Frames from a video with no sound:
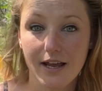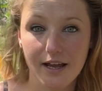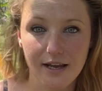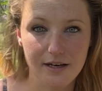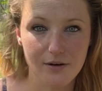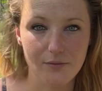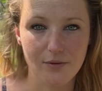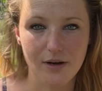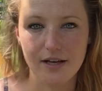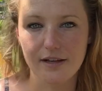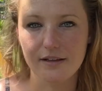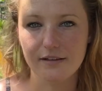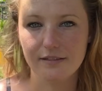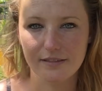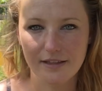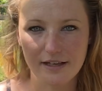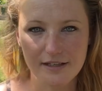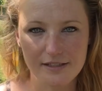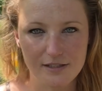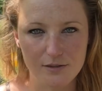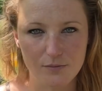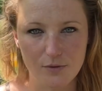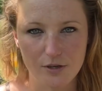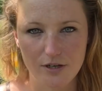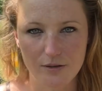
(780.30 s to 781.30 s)
Anyway,
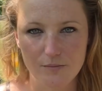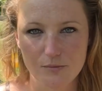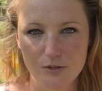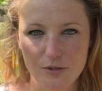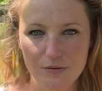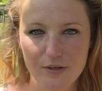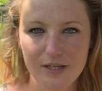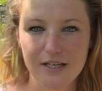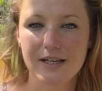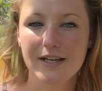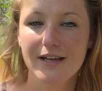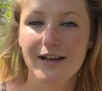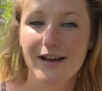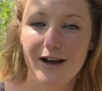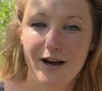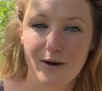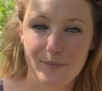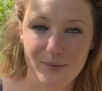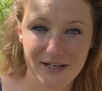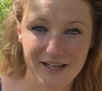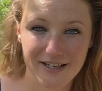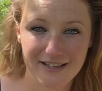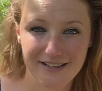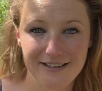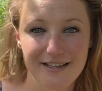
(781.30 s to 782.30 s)
that's the one I'm doing. I'll
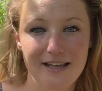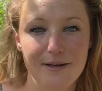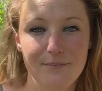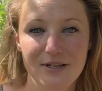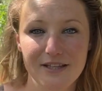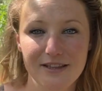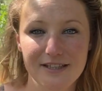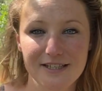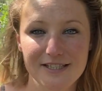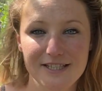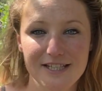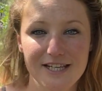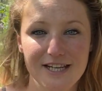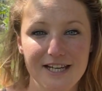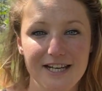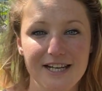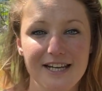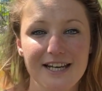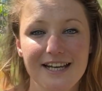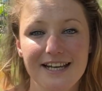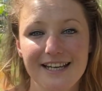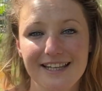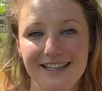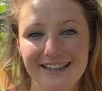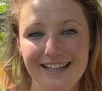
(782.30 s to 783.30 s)
be getting them in this year.
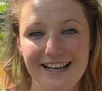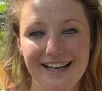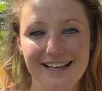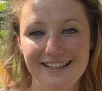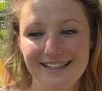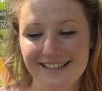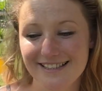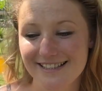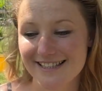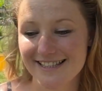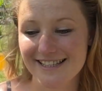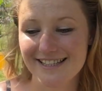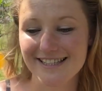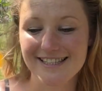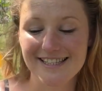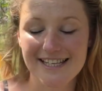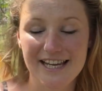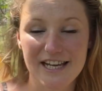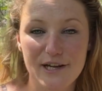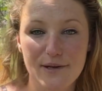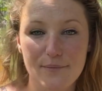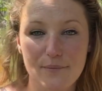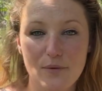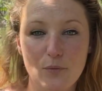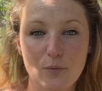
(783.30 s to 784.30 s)
That is the
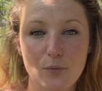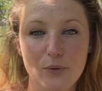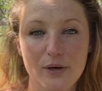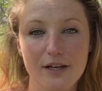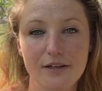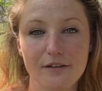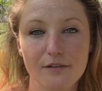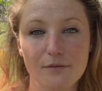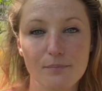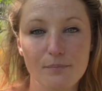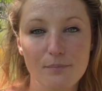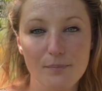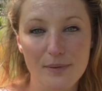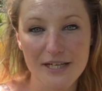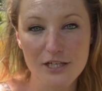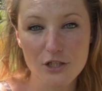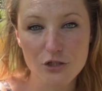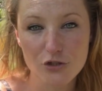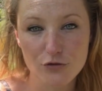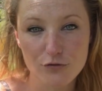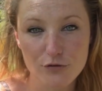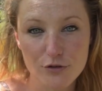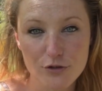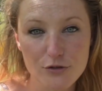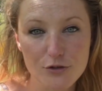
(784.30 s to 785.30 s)
same with
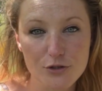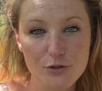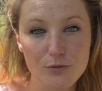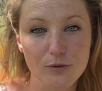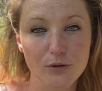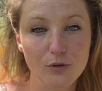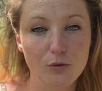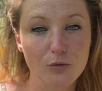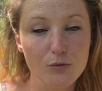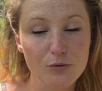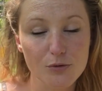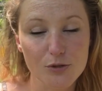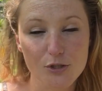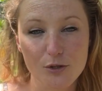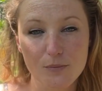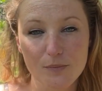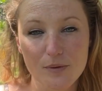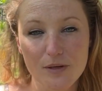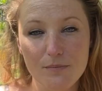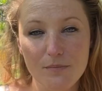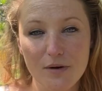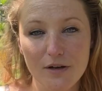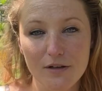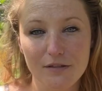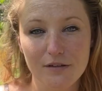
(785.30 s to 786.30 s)
beetroot. Will also
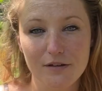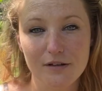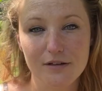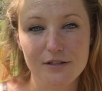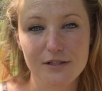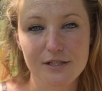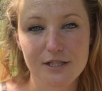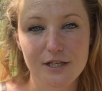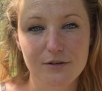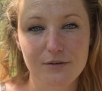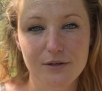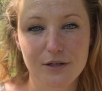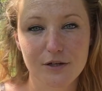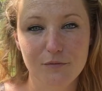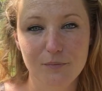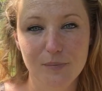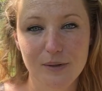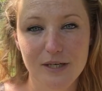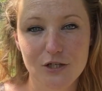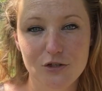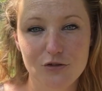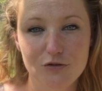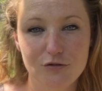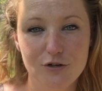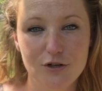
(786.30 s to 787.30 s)
be my 3rd sowing of
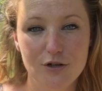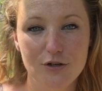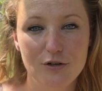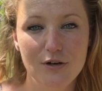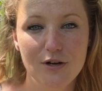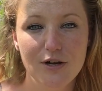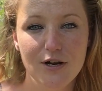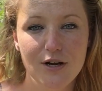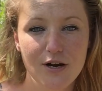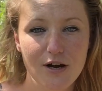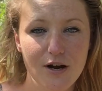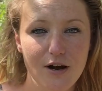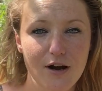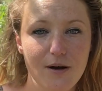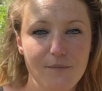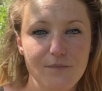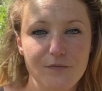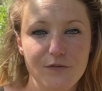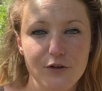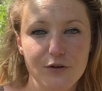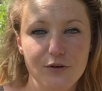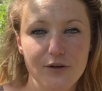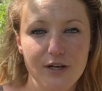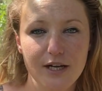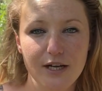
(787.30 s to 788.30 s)
beetroot. I'm
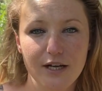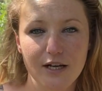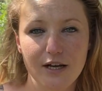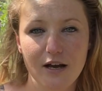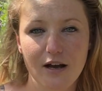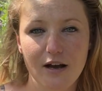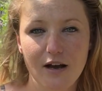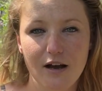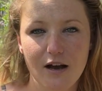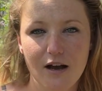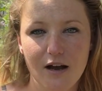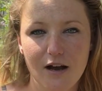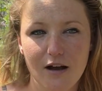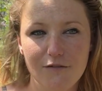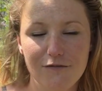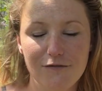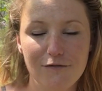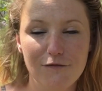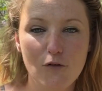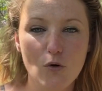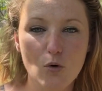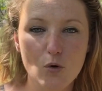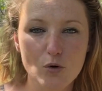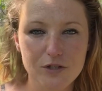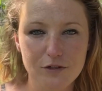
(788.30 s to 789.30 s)
doing
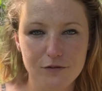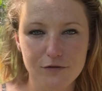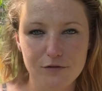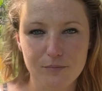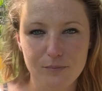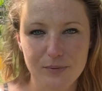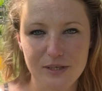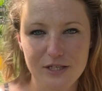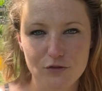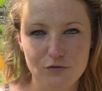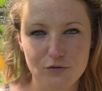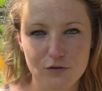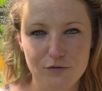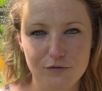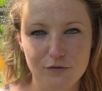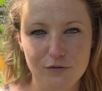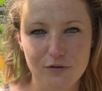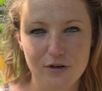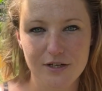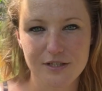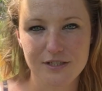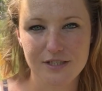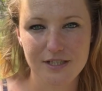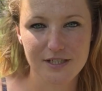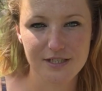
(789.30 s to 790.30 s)
4 different beetroot
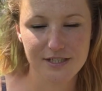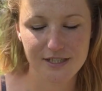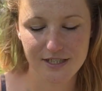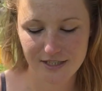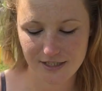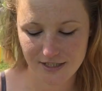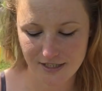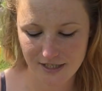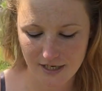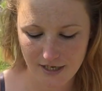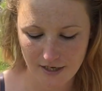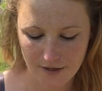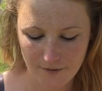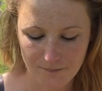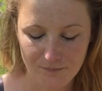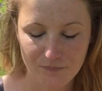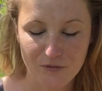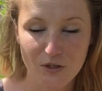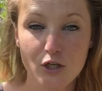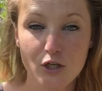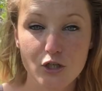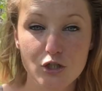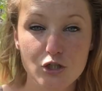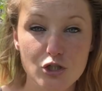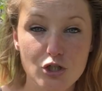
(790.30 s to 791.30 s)
varieties this year.
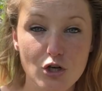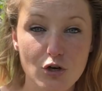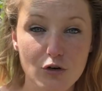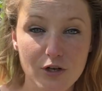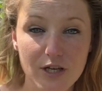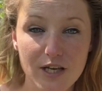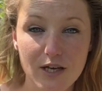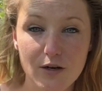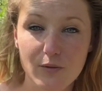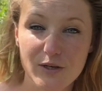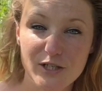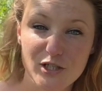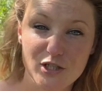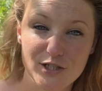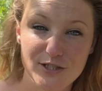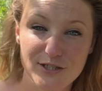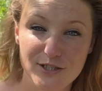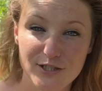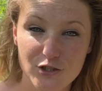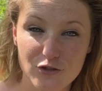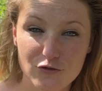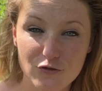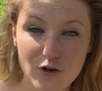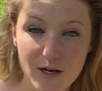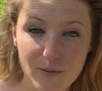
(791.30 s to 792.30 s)
Chogia, which is
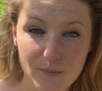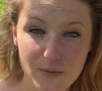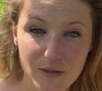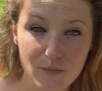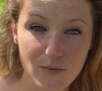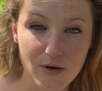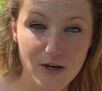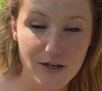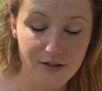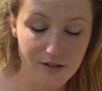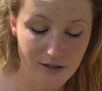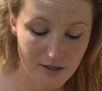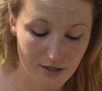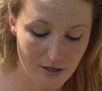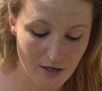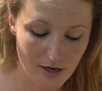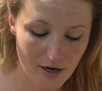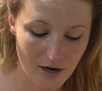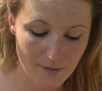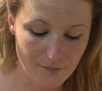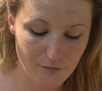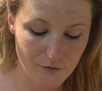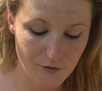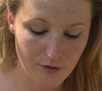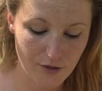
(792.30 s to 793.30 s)
the stripy one.
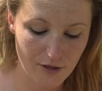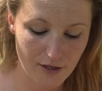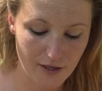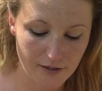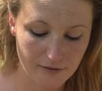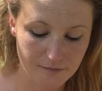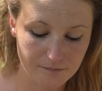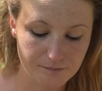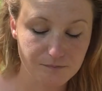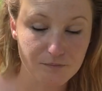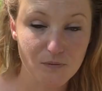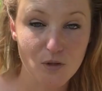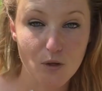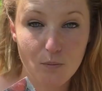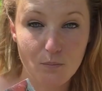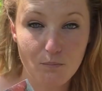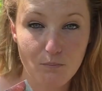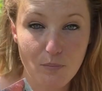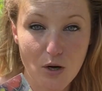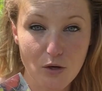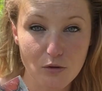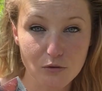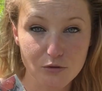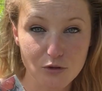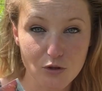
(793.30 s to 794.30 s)
I'm doing
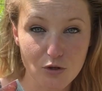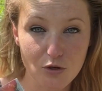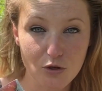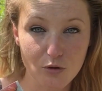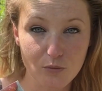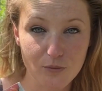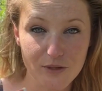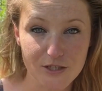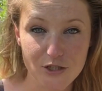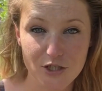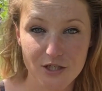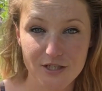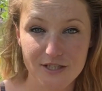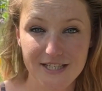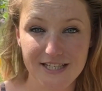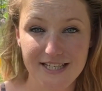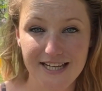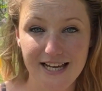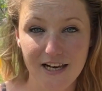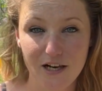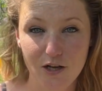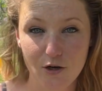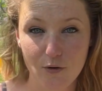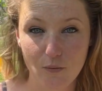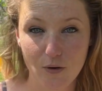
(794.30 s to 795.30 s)
Boldor, which is the
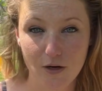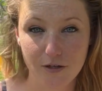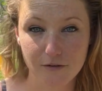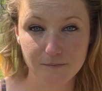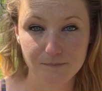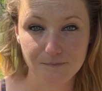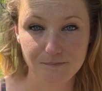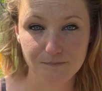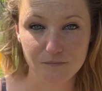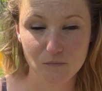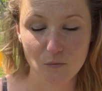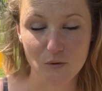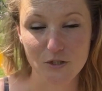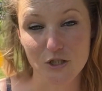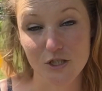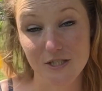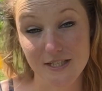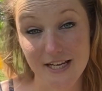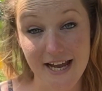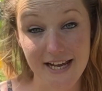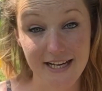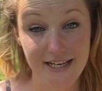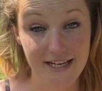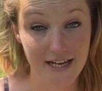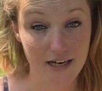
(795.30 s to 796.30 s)
yellow one, which is
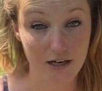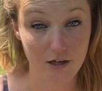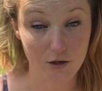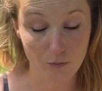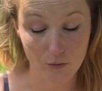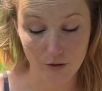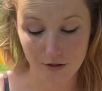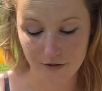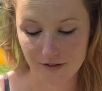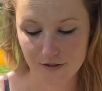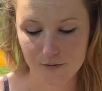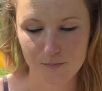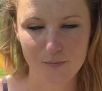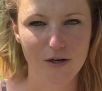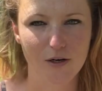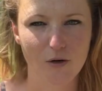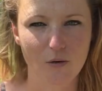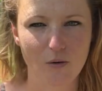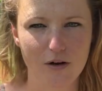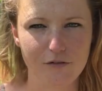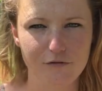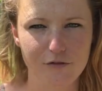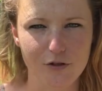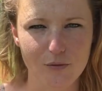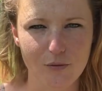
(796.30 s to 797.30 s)
a yellow one. There's
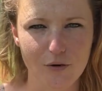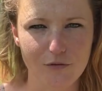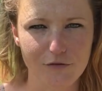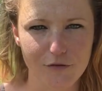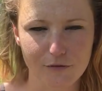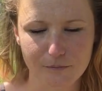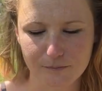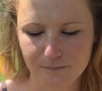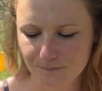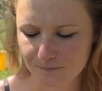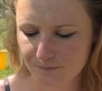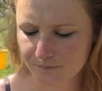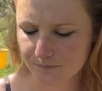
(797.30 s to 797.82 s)
quite a few of them.